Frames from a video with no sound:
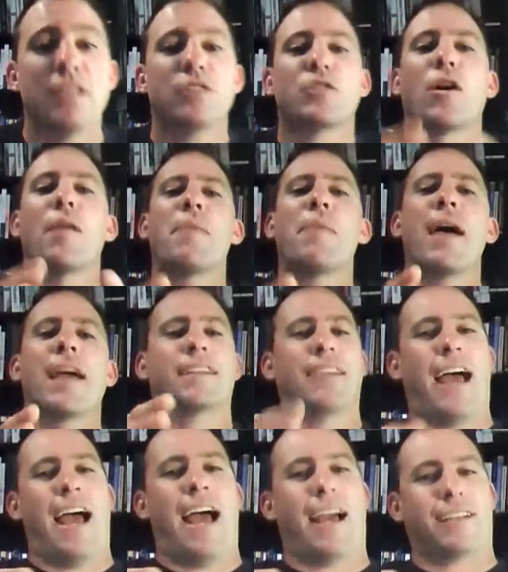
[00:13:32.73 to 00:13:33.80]
So I'm paying
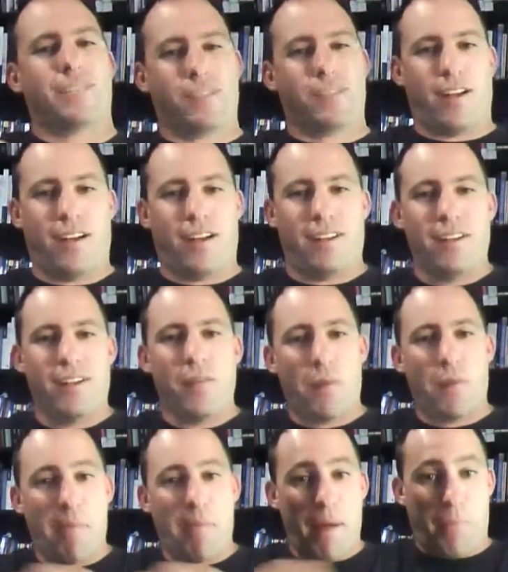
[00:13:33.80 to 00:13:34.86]
taxes on
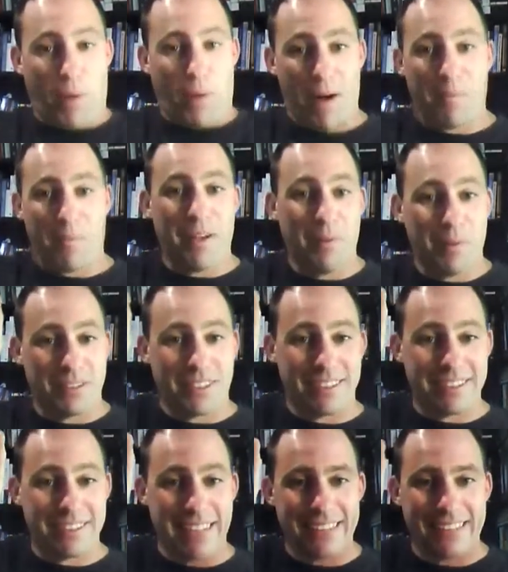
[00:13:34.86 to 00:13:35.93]
what my property was
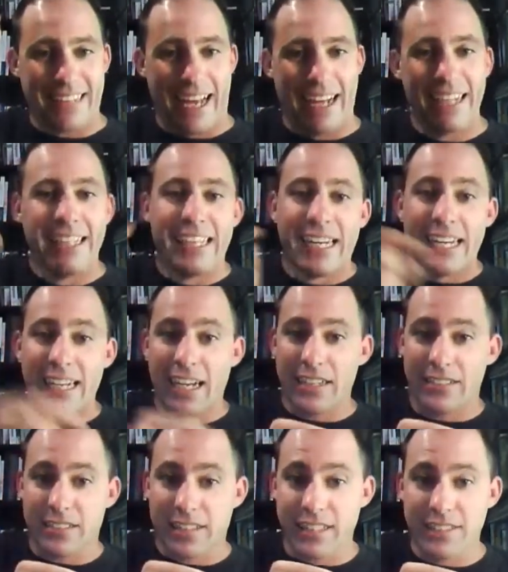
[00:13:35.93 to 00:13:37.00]
assessed at in
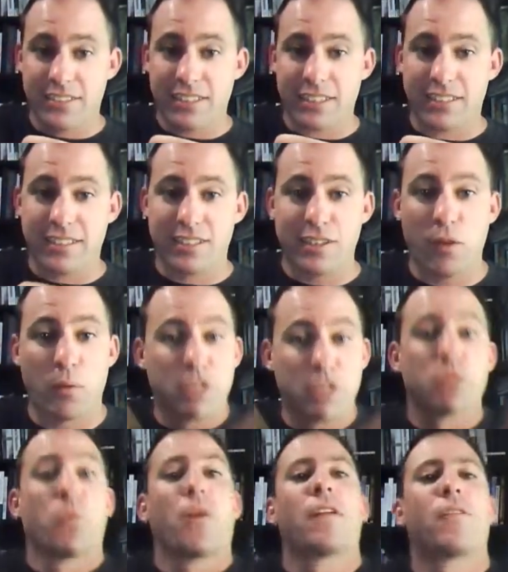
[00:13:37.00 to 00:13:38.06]
1962, which
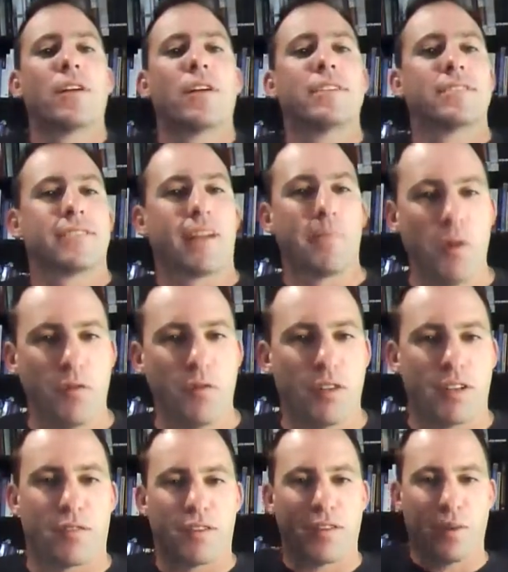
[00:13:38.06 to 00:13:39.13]
is one of the reasons I moved
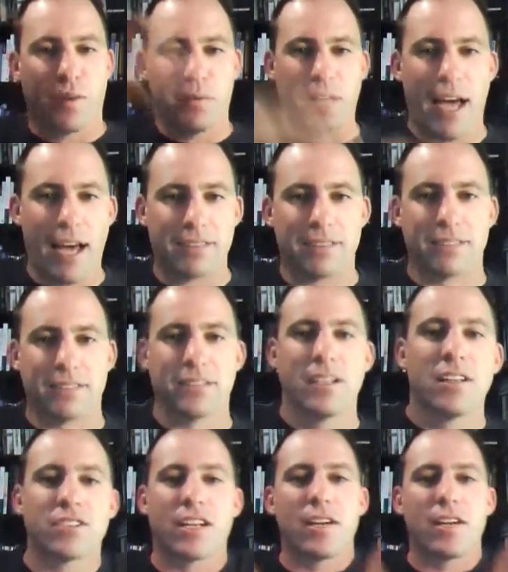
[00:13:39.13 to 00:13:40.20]
here, for the low taxes.
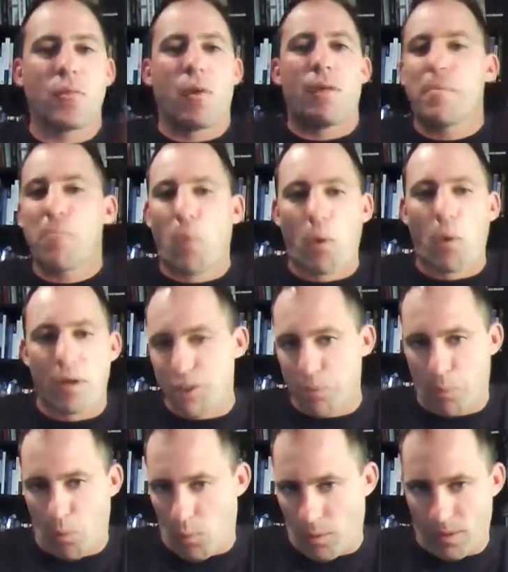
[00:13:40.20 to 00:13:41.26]
So I didn't want to be mortgage
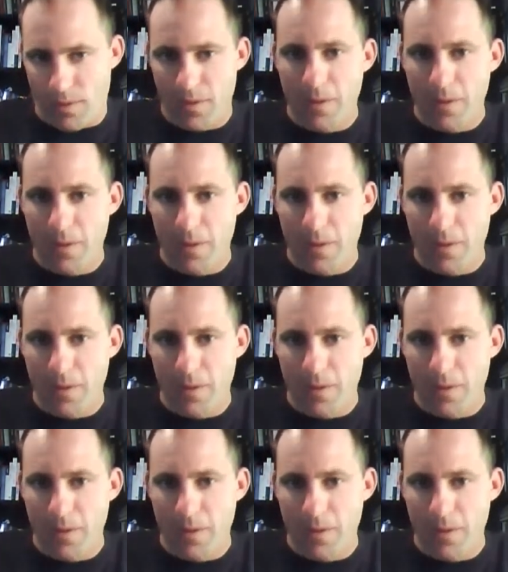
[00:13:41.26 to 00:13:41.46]
poor.